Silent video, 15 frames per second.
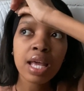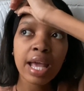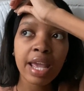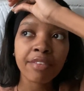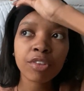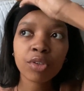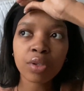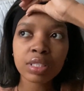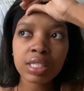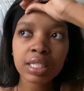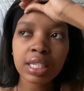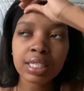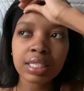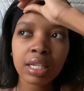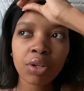I haven't gotten
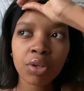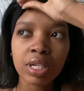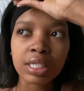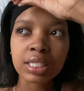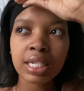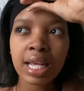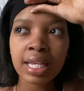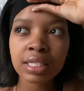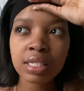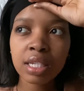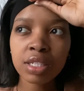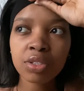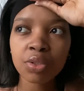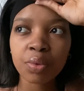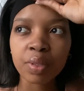the exact location as
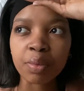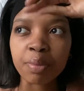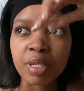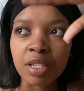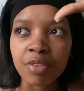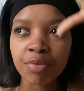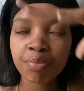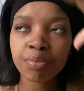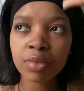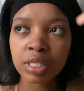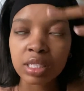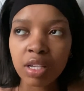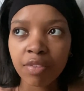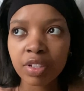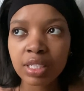yet, so we'll be
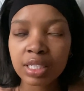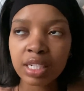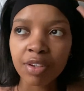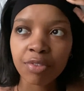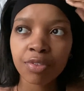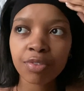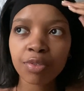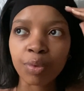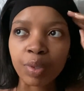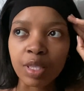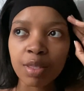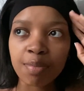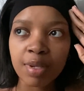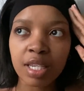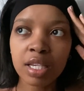discovering stuff
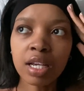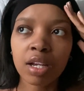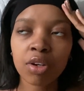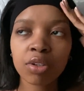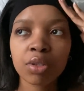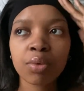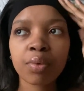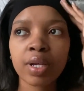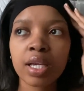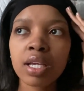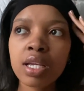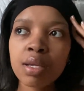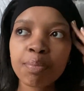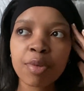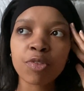with me along the
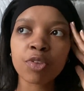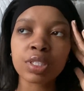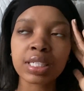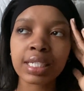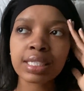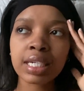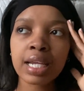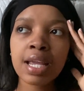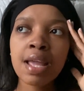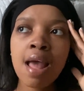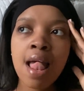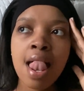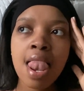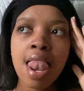way before Saturday.